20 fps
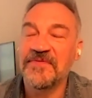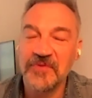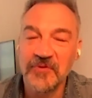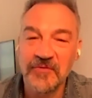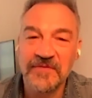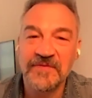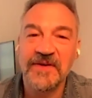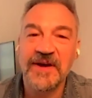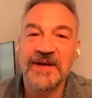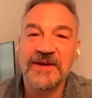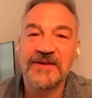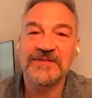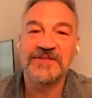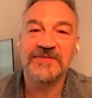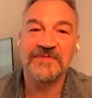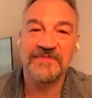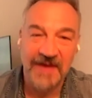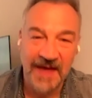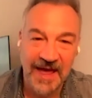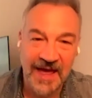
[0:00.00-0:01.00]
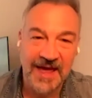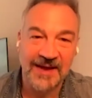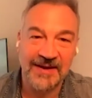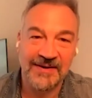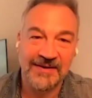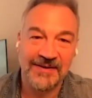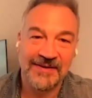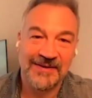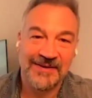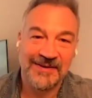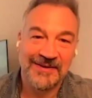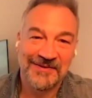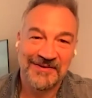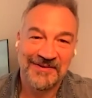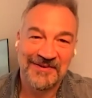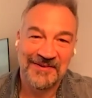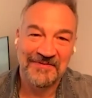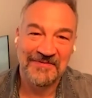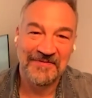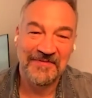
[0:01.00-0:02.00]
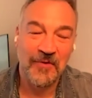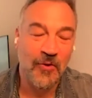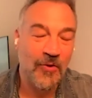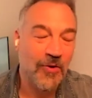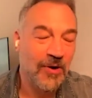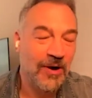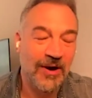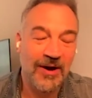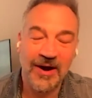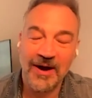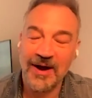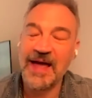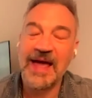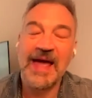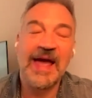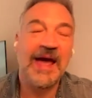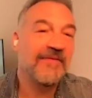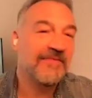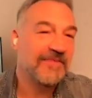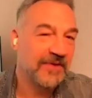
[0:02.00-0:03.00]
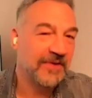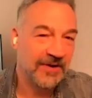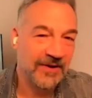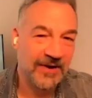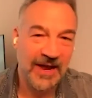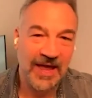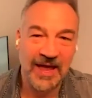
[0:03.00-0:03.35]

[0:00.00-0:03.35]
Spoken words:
Foo Fighters fan forever.